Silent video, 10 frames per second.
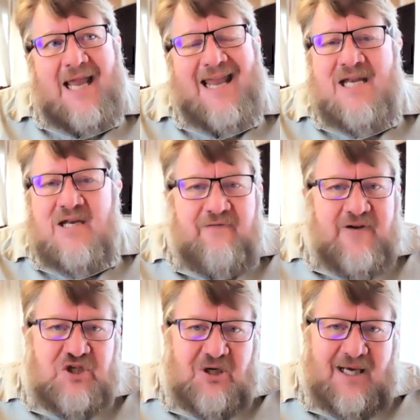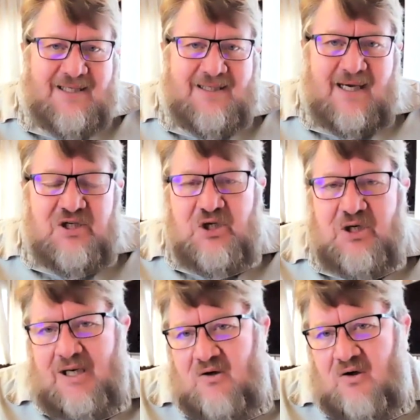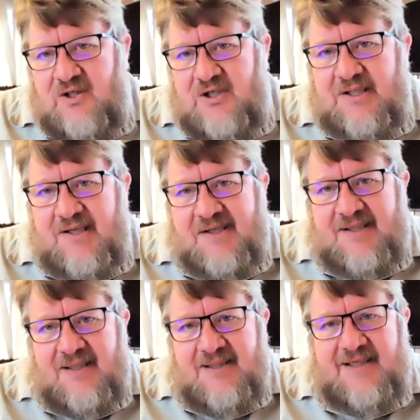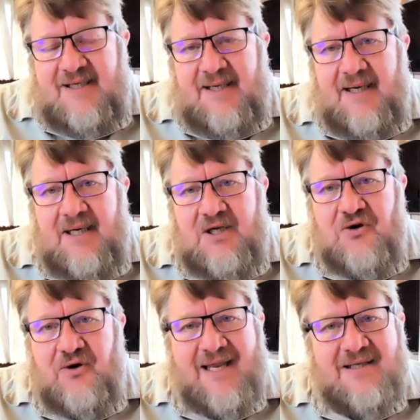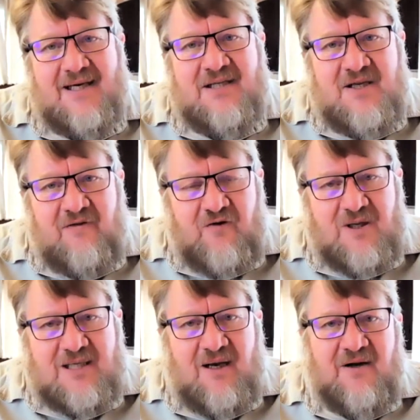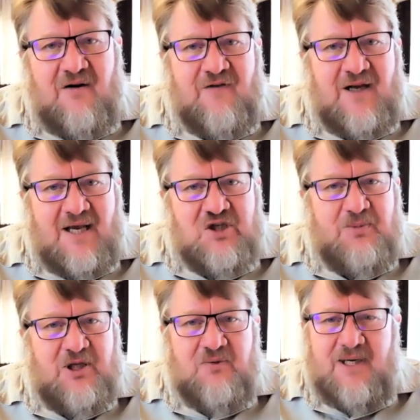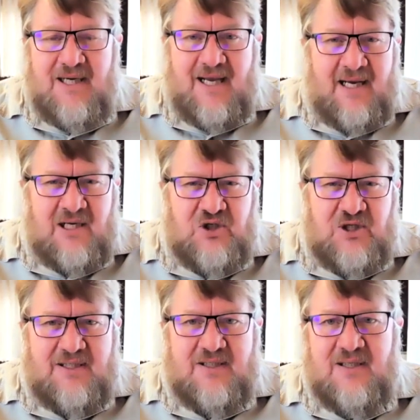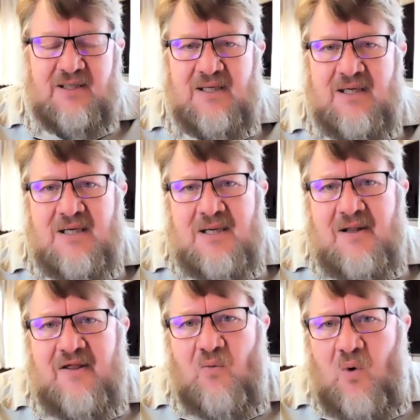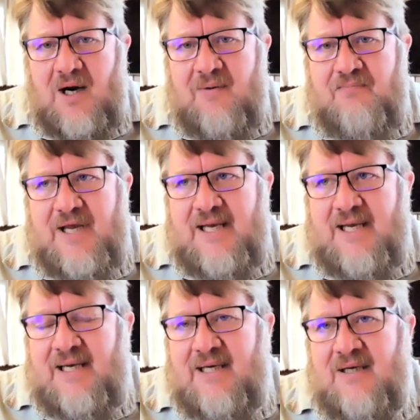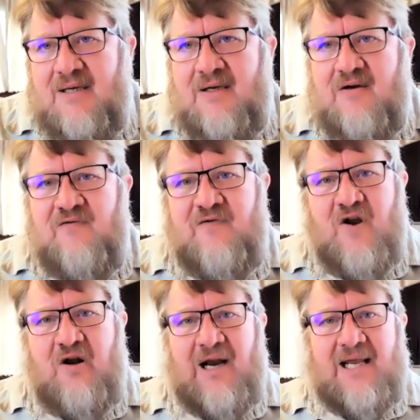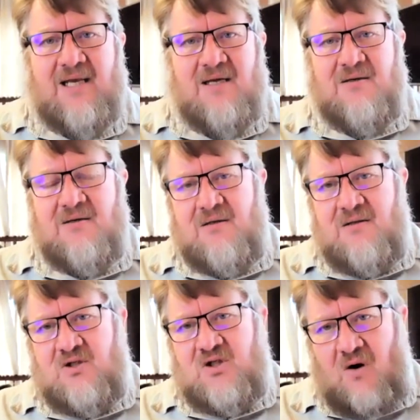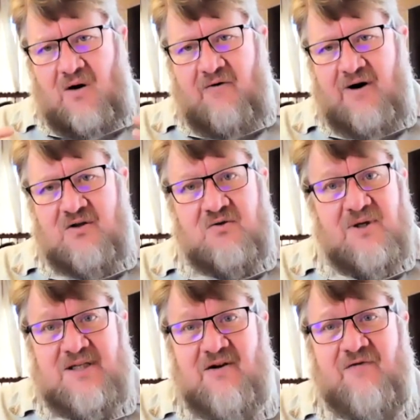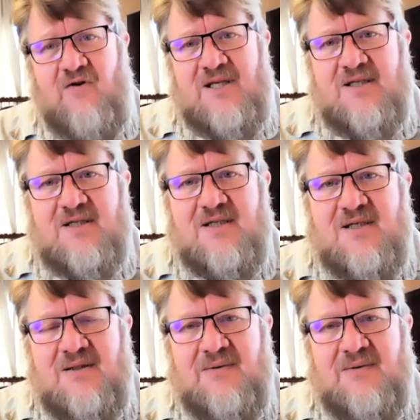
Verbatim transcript: individualization and consistency, you get a different kind of clash between energies. The one being very tolerant with difference,